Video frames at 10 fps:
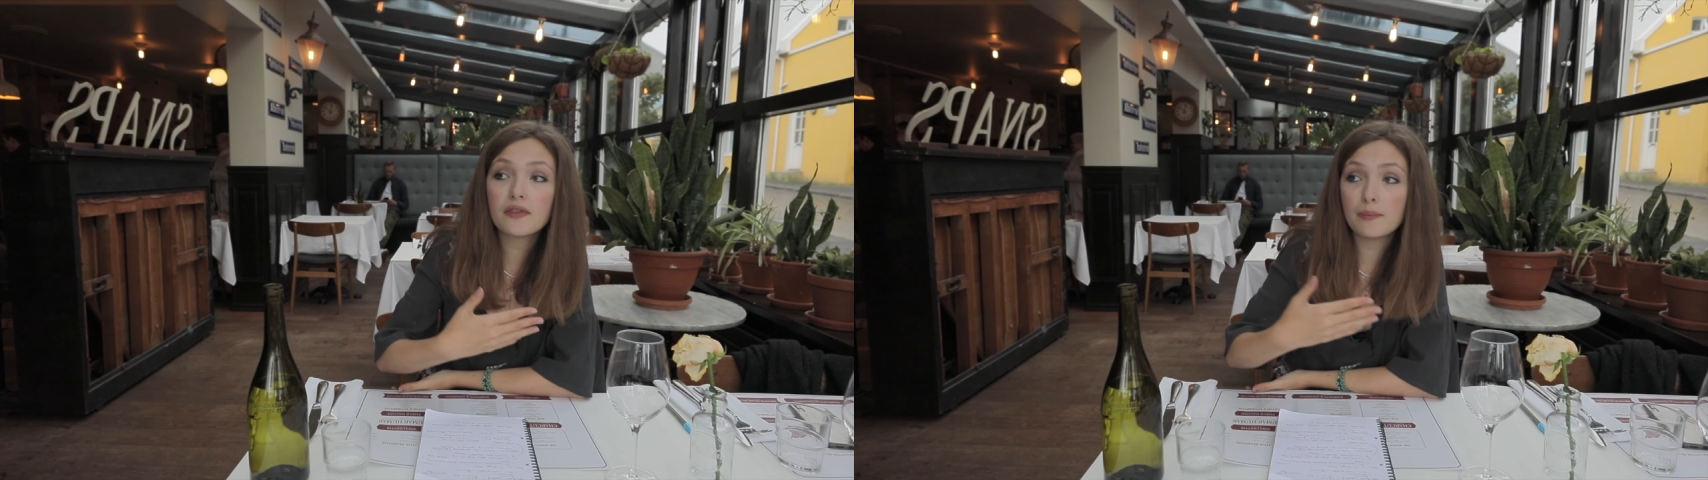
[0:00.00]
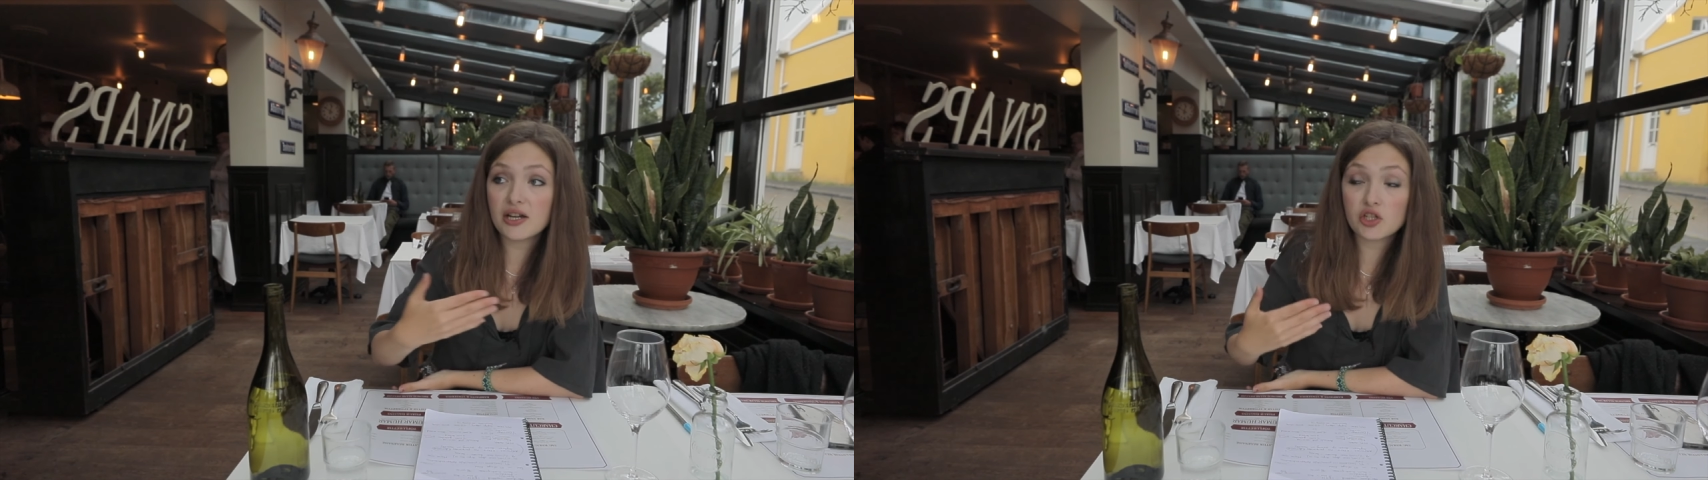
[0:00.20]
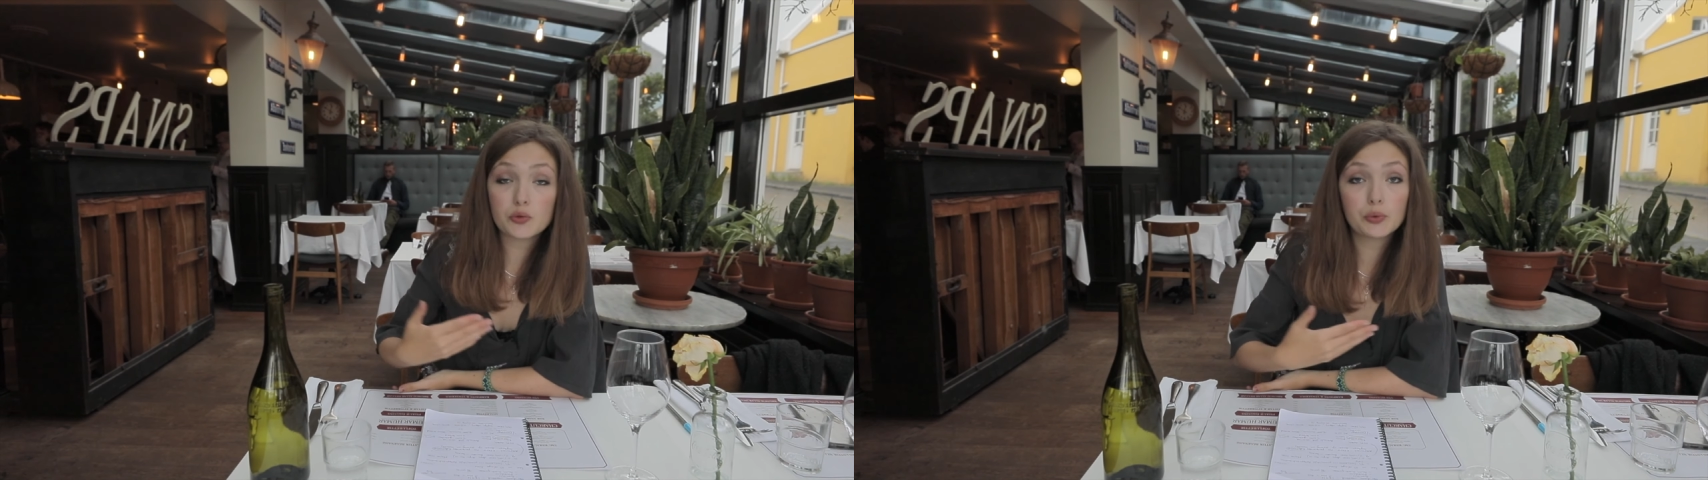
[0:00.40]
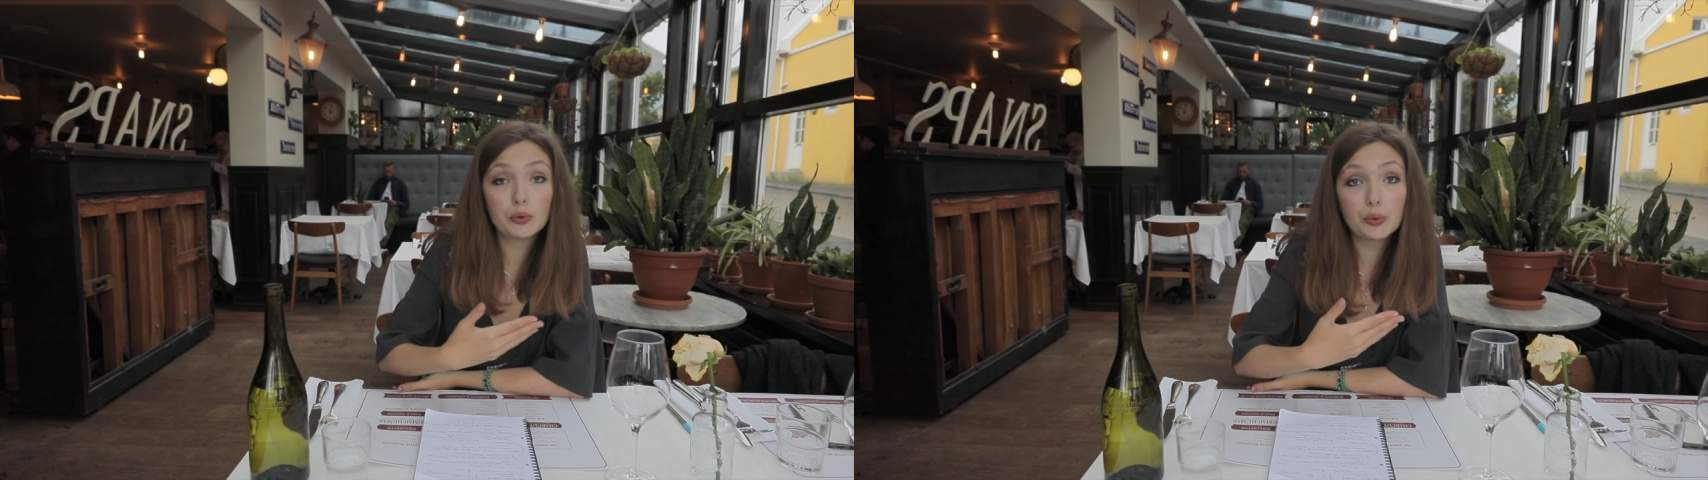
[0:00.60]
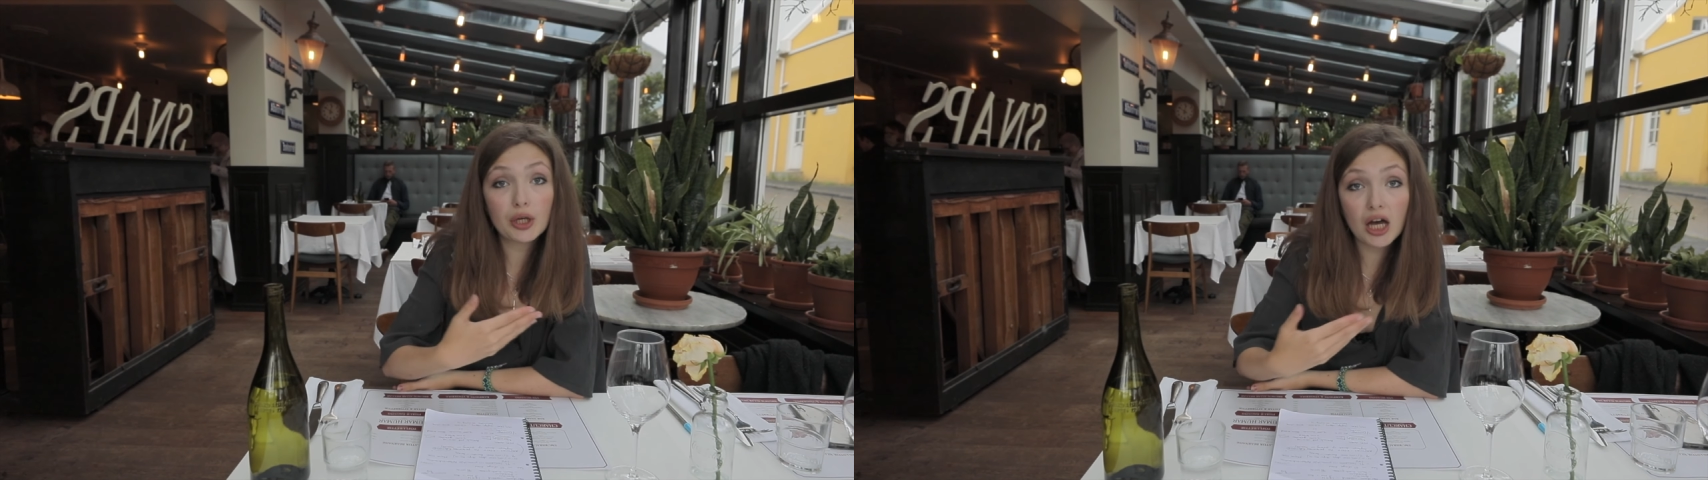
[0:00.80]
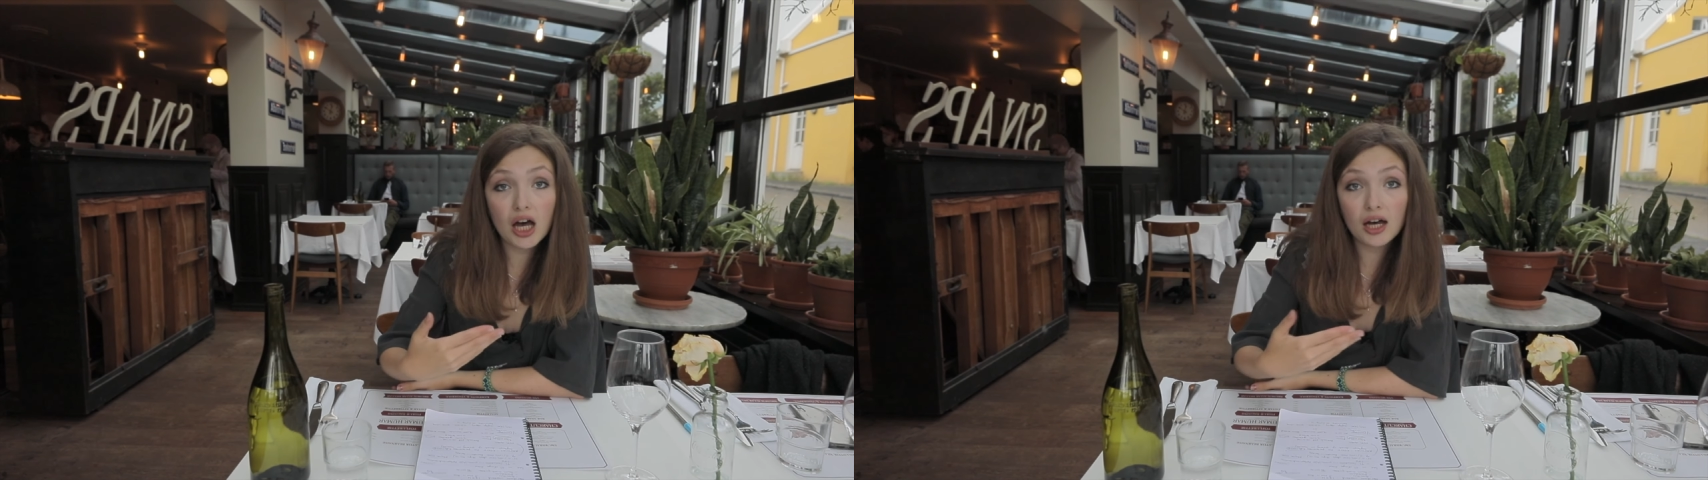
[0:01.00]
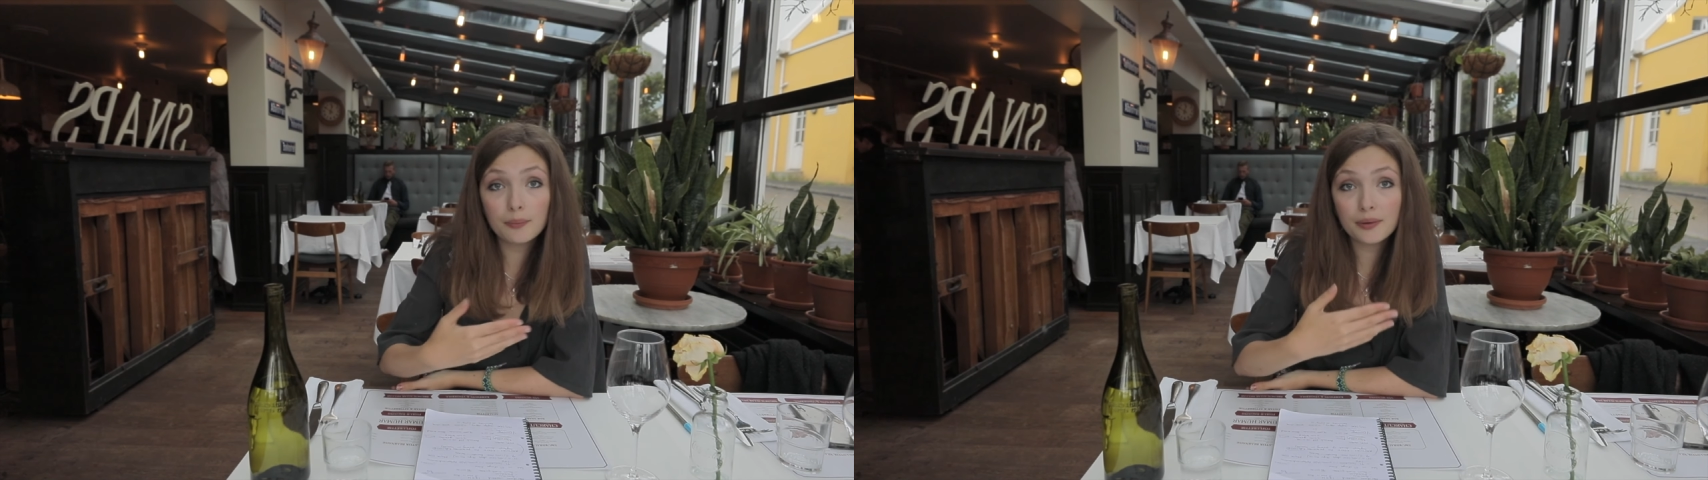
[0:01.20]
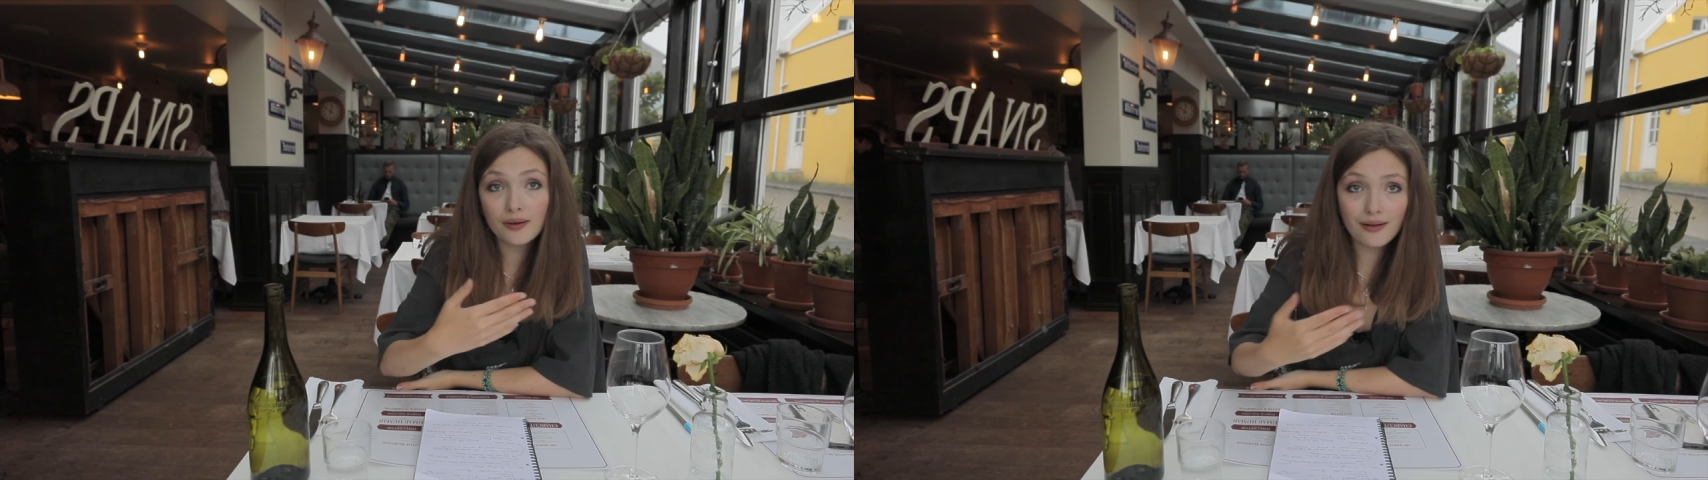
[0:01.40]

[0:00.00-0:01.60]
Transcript: the measures will curb